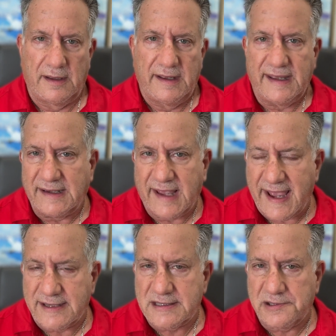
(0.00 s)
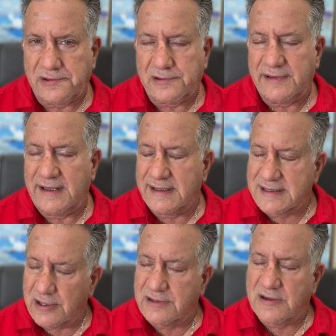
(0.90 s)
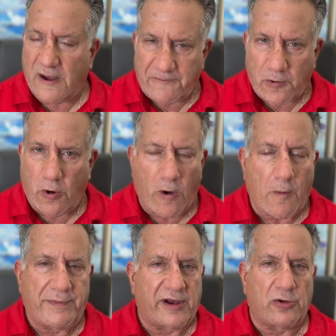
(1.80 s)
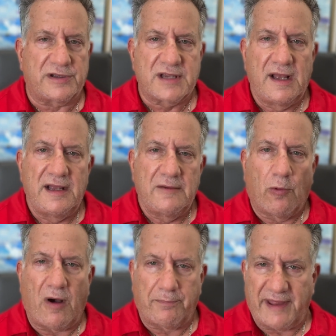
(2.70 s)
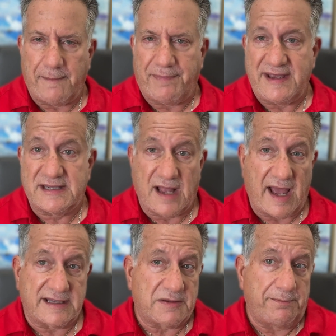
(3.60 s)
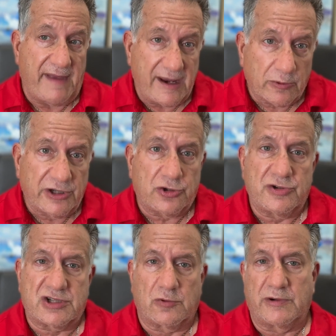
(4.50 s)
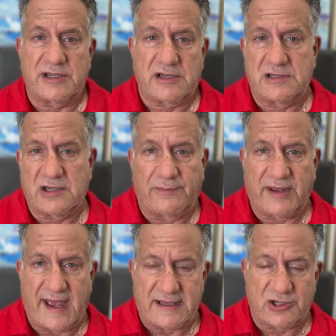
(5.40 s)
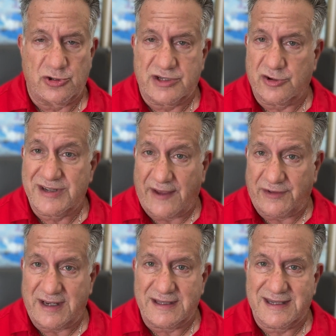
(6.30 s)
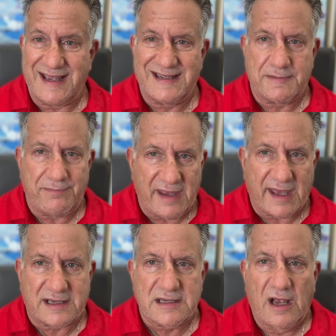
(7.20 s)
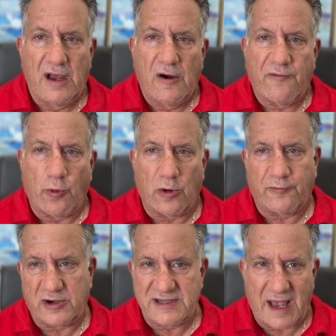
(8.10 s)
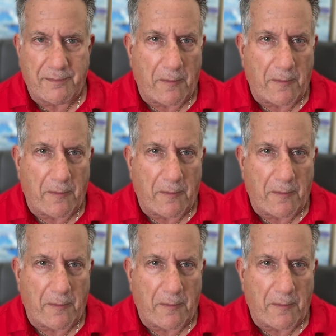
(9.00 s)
In cancer, it's a tough call because while plant-based diets may reduce the risk of some cancers, there's evidence is mixed for example,